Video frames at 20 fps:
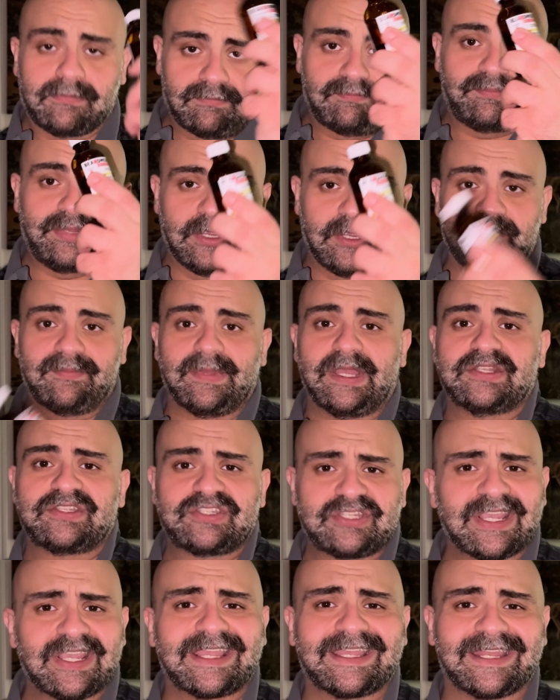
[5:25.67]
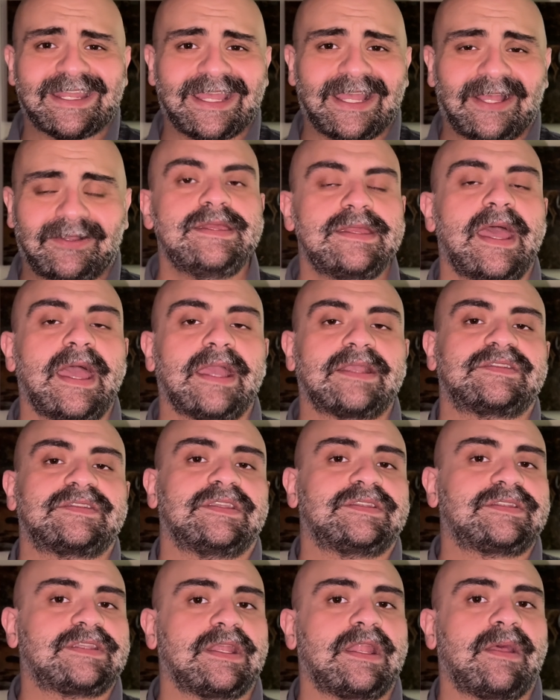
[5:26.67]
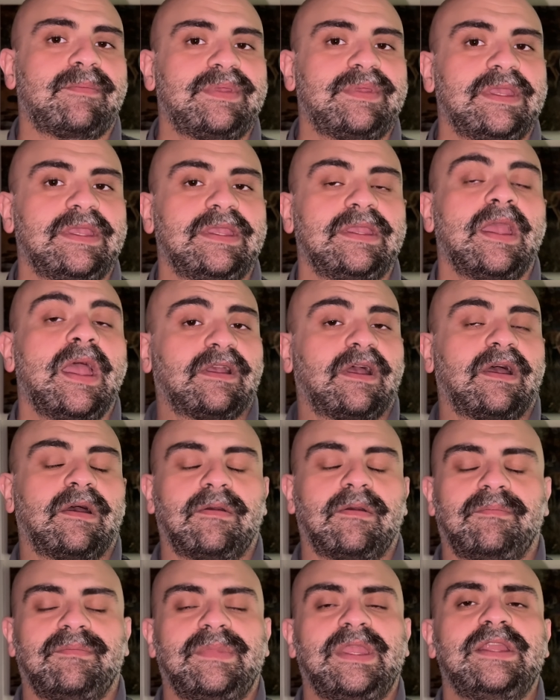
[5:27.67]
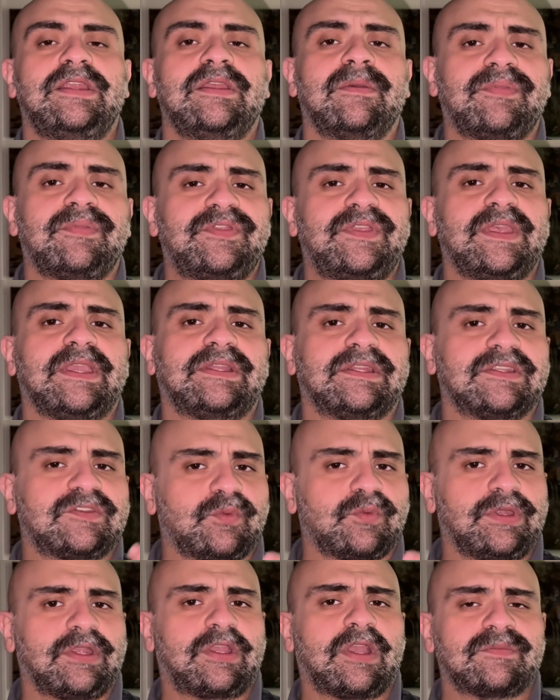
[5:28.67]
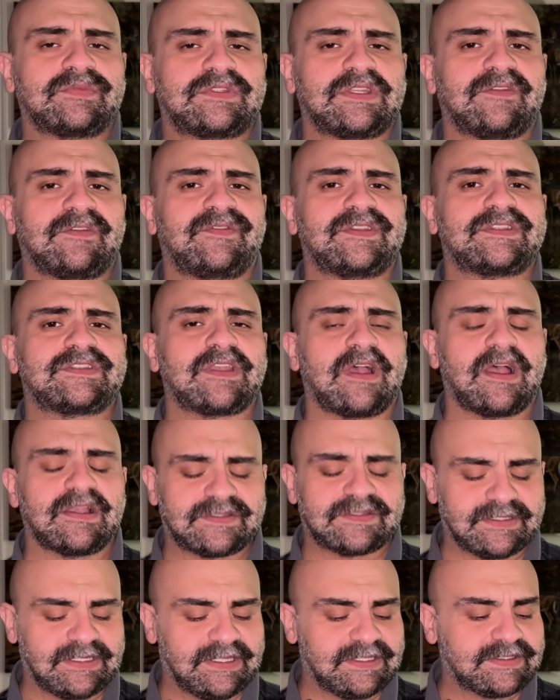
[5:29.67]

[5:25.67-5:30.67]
Beard Meds, check it out. Next is gonna be uh, medium thickness when it comes to the viscosity.